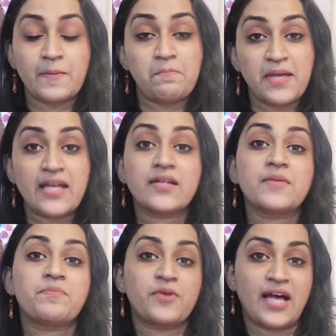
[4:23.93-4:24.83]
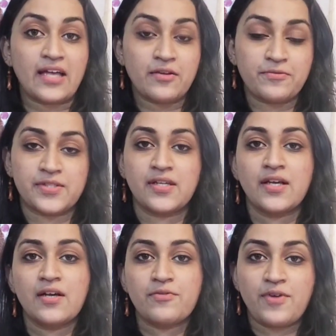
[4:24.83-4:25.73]
being deprived
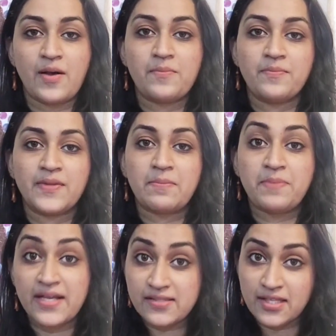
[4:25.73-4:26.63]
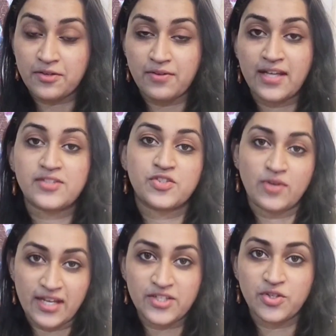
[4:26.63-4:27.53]
from the basic rights
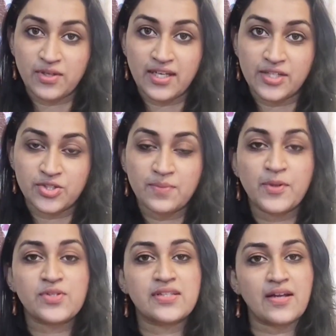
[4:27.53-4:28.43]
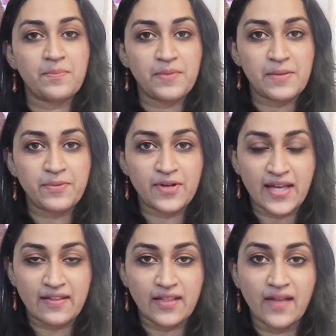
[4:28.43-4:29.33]
to education, because there are people
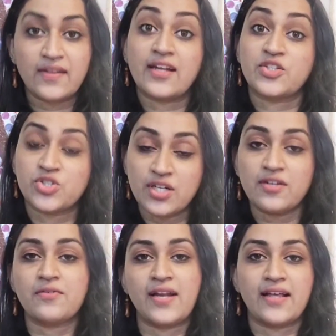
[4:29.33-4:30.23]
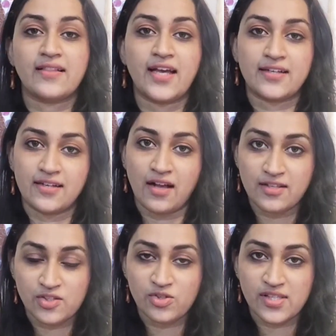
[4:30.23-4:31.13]
like that, there are children like that in our
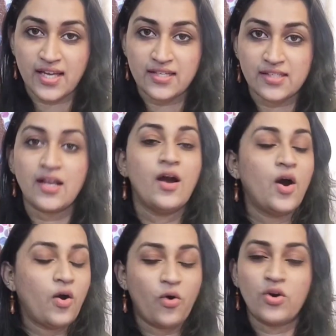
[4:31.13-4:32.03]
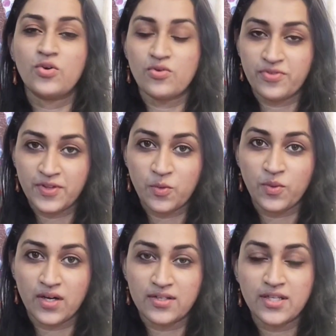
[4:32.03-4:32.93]
society all over the
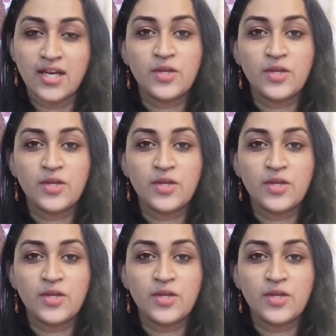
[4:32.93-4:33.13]
world.